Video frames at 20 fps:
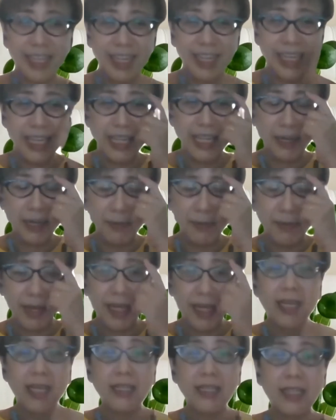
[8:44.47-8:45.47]

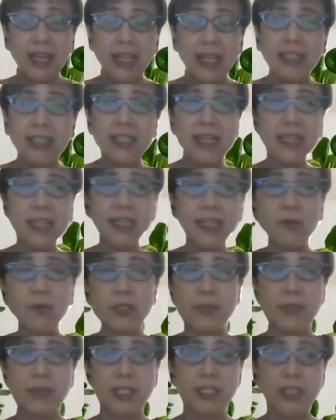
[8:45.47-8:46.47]
And that was my